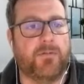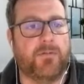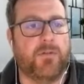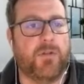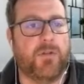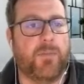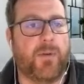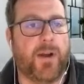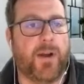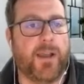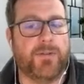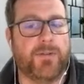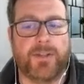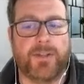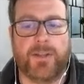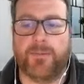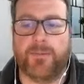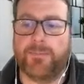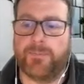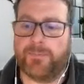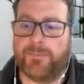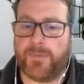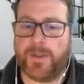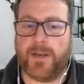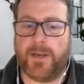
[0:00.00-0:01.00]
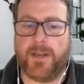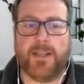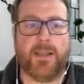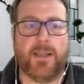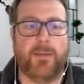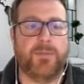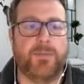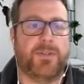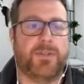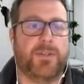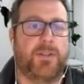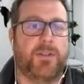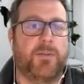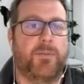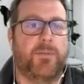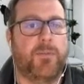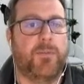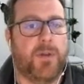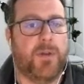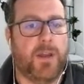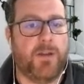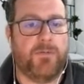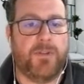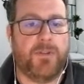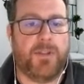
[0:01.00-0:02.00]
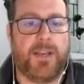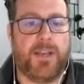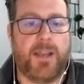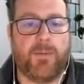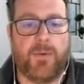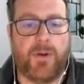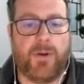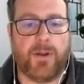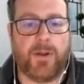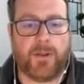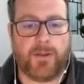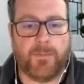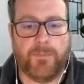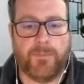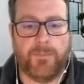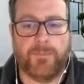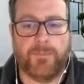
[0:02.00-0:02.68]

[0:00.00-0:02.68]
through the browser and it comes to them over the network.